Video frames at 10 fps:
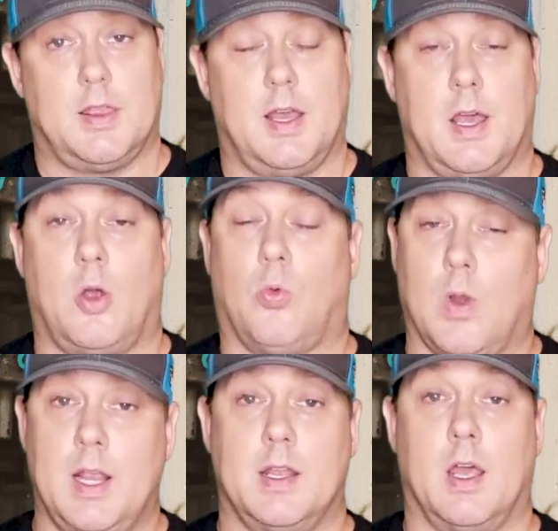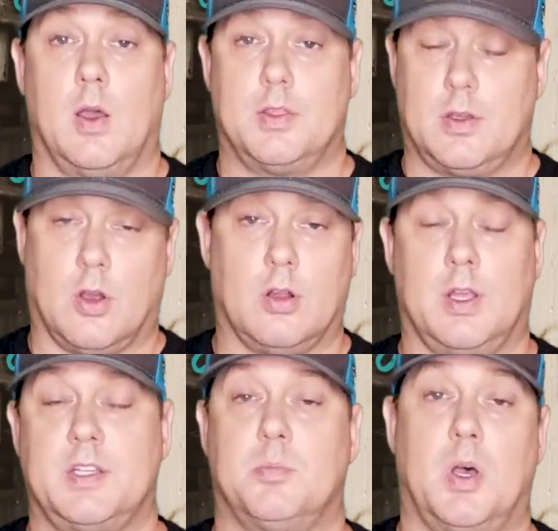that out right now at the card
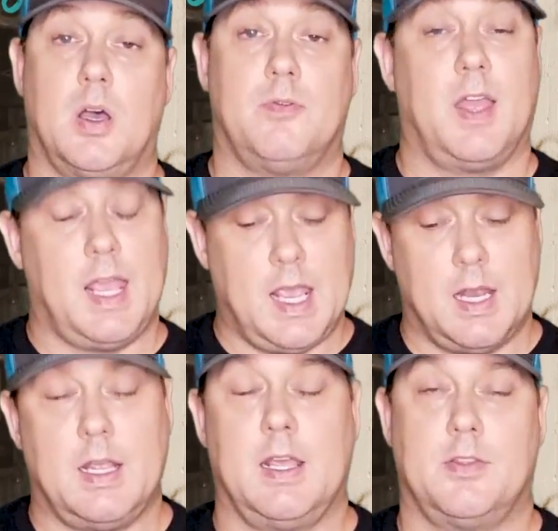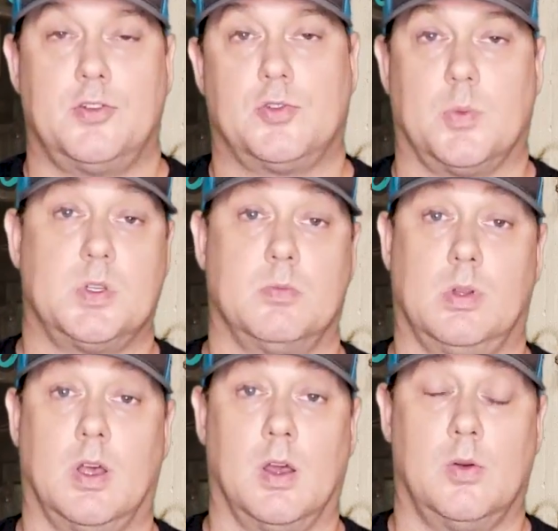linked above and in the description
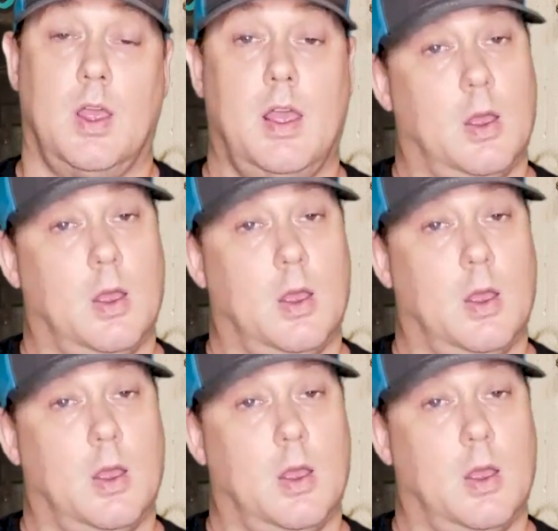below.